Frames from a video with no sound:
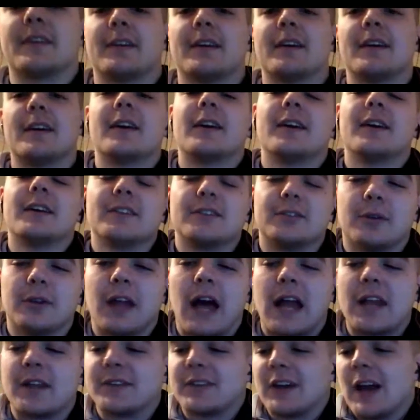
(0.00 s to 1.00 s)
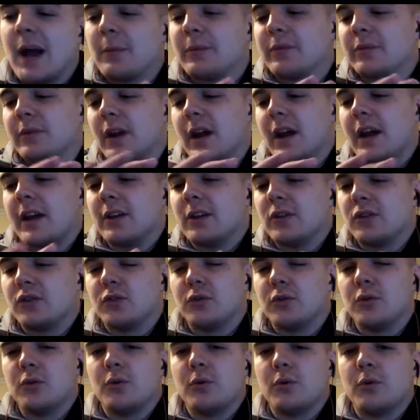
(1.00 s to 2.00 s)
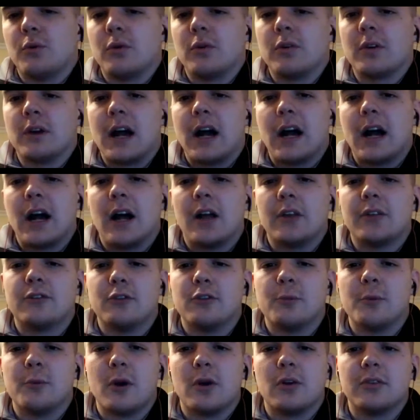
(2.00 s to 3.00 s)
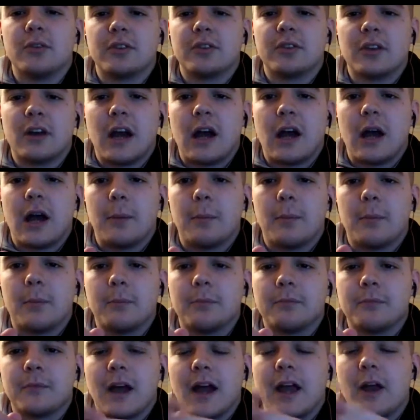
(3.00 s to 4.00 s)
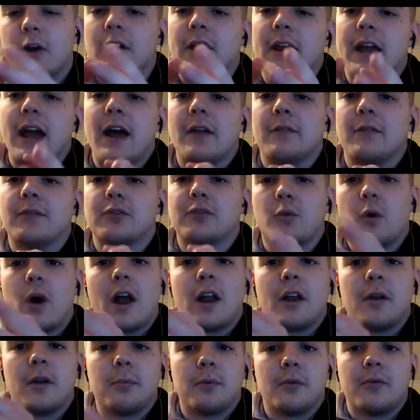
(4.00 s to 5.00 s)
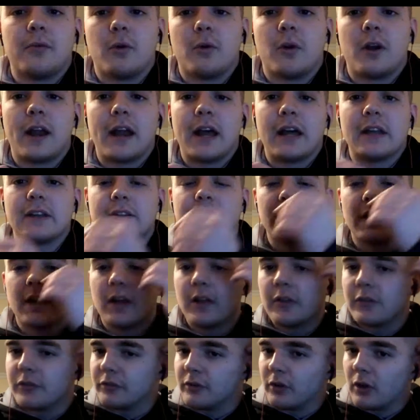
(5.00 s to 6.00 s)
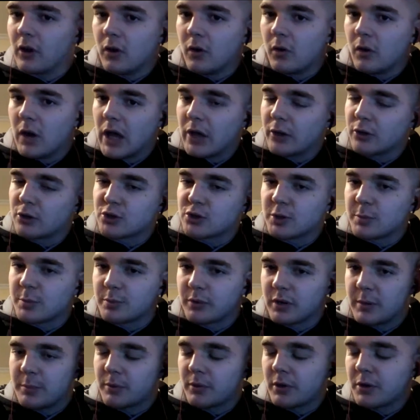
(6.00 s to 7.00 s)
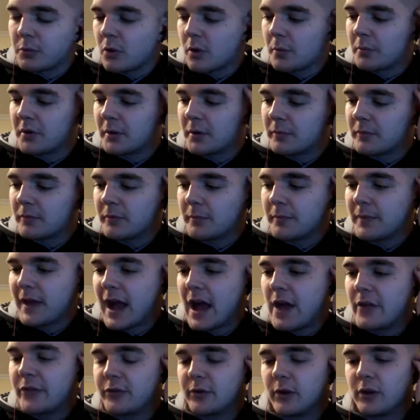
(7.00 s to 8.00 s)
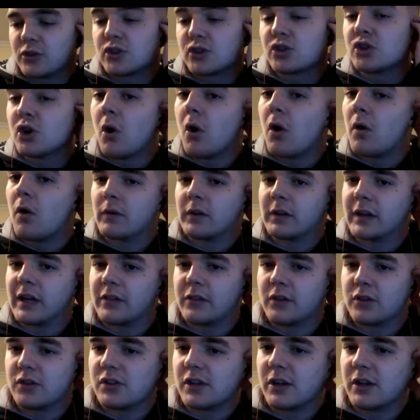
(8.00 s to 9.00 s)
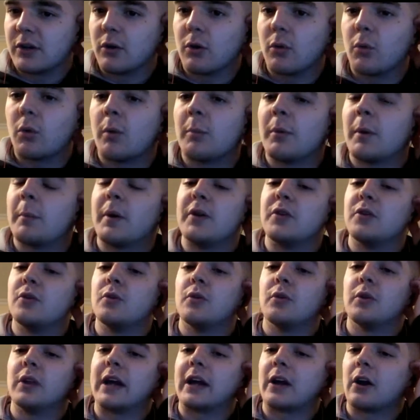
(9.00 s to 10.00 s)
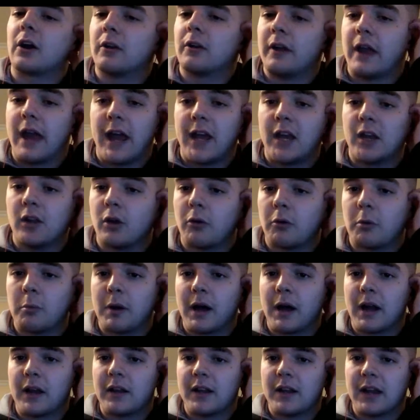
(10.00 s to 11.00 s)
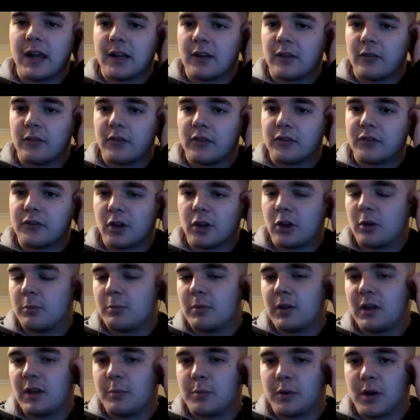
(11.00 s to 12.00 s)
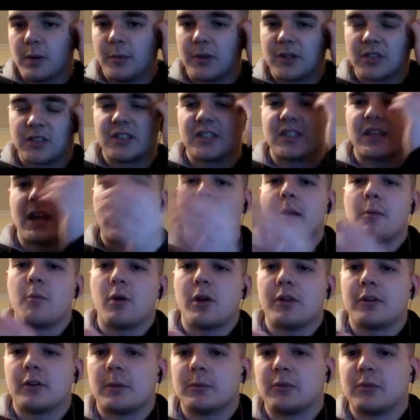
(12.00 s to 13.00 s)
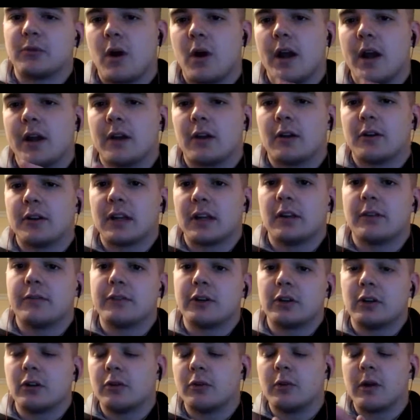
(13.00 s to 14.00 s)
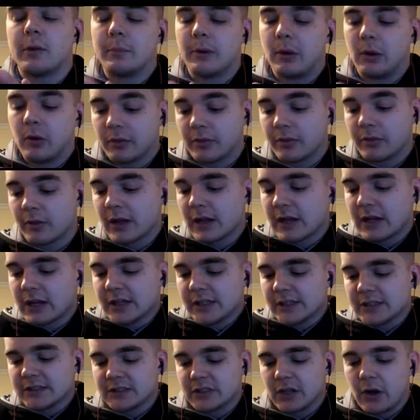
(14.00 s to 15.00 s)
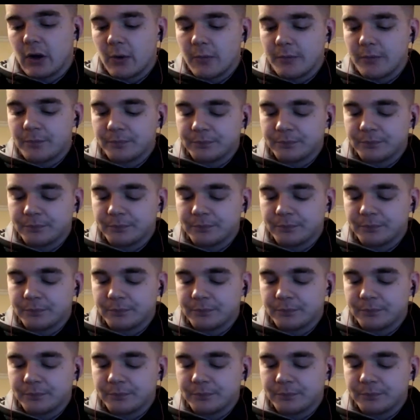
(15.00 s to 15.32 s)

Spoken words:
So a lot of times when I do sumos, I already have squatted beforehand. So I'll usually pretty warmed up from that. So I'll just go over like the general warm up I do like on any lower body day because it's going to be pretty much the same whether I'm squatting or deadlifting or doing both. So